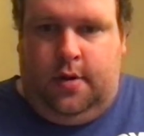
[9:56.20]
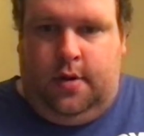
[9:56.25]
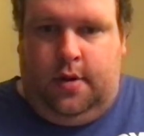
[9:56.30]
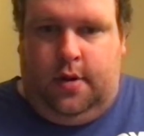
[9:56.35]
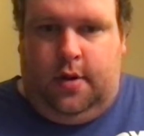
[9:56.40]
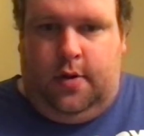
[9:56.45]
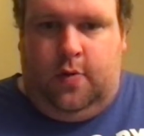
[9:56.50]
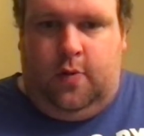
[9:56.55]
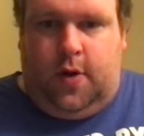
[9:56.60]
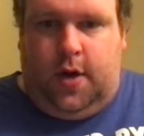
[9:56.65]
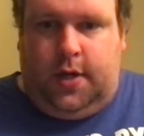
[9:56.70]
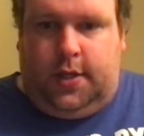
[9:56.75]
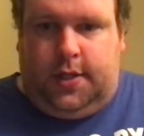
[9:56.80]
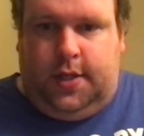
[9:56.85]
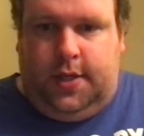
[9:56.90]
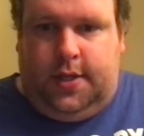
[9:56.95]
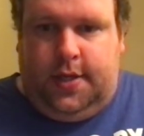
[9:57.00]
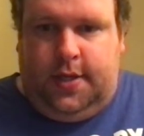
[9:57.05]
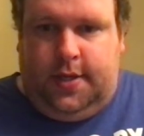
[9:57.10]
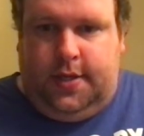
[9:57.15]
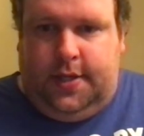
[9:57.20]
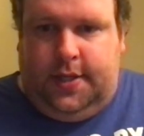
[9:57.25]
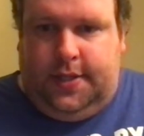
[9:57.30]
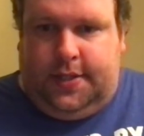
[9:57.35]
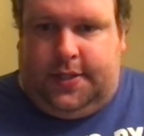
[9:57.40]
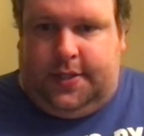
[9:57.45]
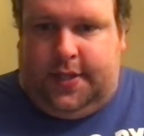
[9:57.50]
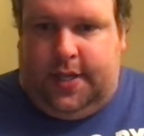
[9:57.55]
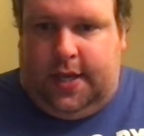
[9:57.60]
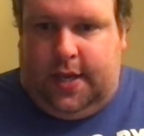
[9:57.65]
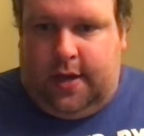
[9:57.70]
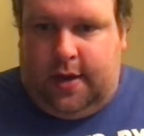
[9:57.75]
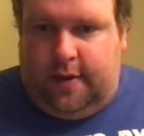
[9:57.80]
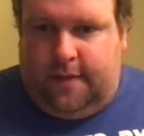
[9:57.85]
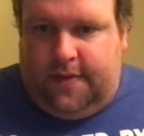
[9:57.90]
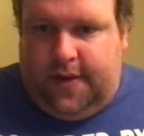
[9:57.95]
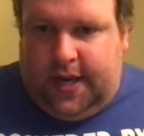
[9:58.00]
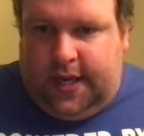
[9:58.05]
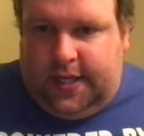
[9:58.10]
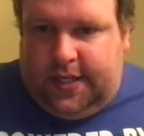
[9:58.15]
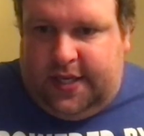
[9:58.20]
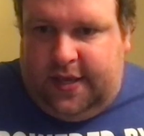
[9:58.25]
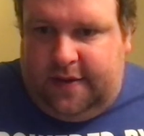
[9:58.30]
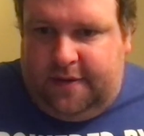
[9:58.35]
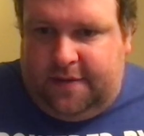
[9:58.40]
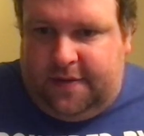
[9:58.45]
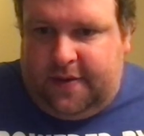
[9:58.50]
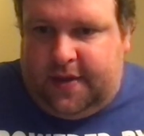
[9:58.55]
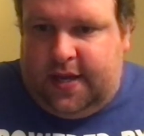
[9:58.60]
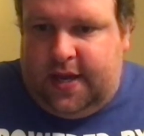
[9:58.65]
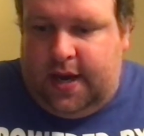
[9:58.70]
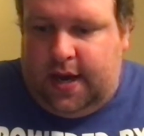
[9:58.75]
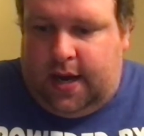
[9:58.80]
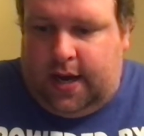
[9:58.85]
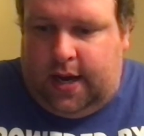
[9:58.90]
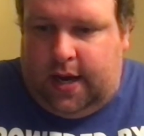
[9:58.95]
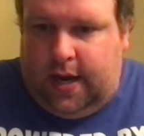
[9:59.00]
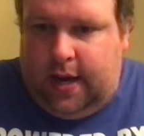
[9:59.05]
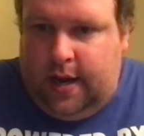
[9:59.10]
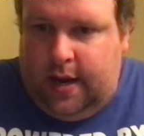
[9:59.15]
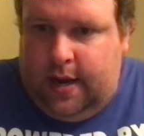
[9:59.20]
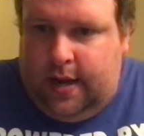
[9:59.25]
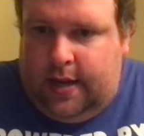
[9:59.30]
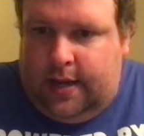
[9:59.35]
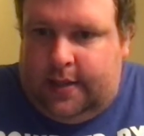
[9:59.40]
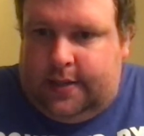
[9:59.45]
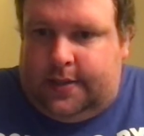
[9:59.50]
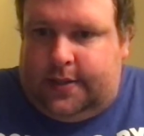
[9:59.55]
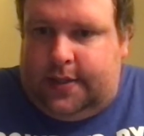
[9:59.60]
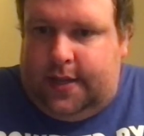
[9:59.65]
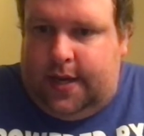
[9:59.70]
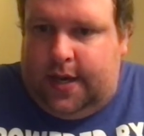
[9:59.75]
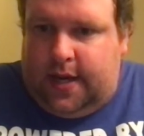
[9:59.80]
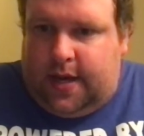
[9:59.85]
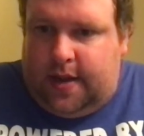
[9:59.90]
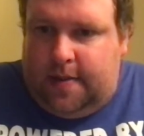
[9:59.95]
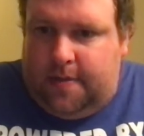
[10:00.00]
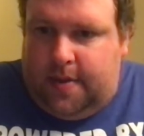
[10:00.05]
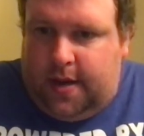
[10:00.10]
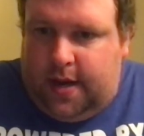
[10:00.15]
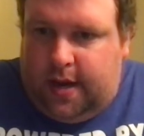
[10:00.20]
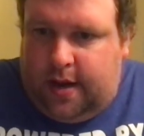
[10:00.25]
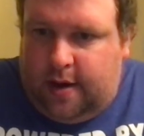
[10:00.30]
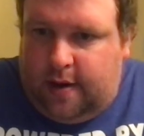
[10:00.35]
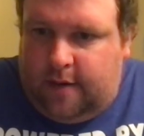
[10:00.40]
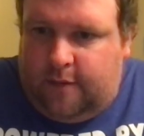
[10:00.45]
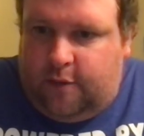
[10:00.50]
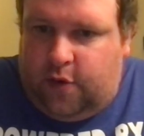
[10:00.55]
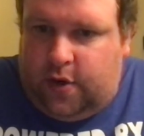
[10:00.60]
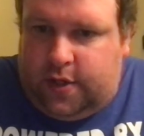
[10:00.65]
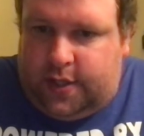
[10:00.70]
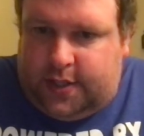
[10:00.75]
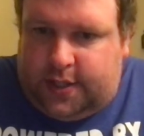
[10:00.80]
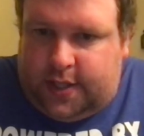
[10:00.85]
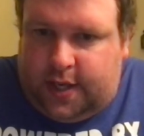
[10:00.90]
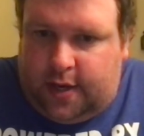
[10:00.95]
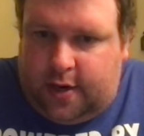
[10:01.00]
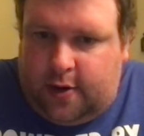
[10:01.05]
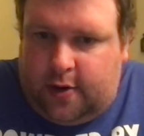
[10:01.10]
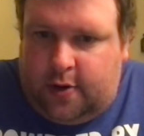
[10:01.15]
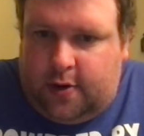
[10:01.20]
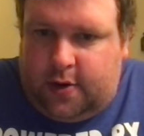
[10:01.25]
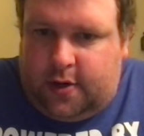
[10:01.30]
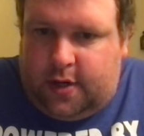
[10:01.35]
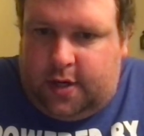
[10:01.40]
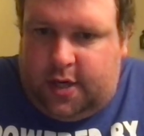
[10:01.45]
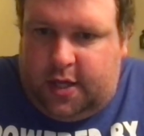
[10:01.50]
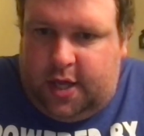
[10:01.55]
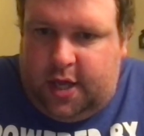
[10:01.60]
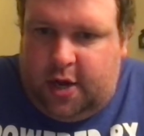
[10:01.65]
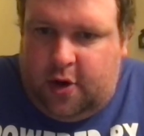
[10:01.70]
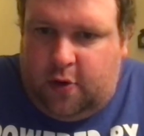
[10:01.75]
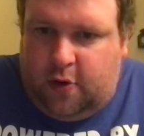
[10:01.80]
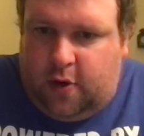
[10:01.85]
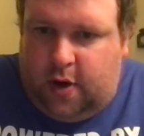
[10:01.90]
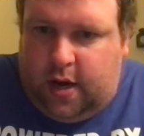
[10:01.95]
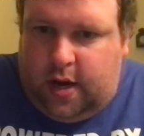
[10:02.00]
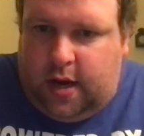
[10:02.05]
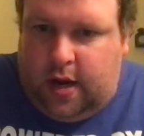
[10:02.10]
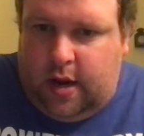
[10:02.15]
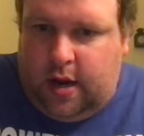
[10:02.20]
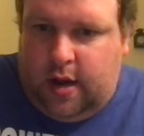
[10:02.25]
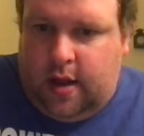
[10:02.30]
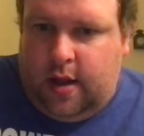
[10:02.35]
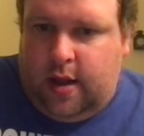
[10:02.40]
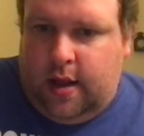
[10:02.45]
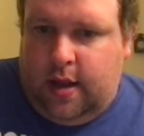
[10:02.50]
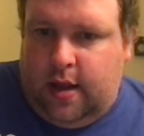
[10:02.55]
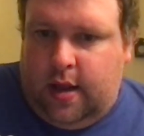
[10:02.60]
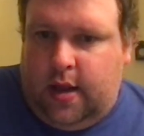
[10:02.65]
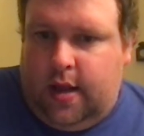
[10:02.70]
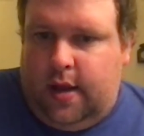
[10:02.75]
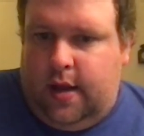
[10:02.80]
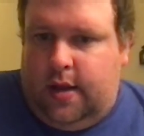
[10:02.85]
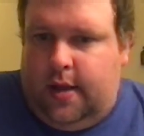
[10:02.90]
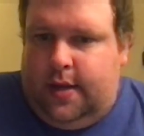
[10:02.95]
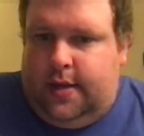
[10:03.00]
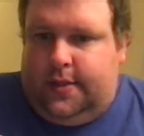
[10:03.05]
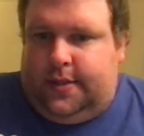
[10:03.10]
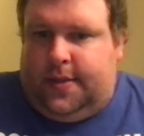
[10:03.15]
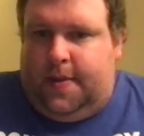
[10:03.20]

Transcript: In Washington, D.C. of 1959, a Senate committee, of which Senator Geary is